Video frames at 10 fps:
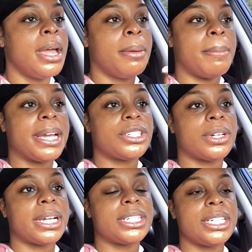make sure
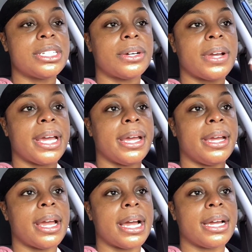that she's
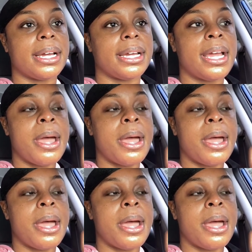okay. I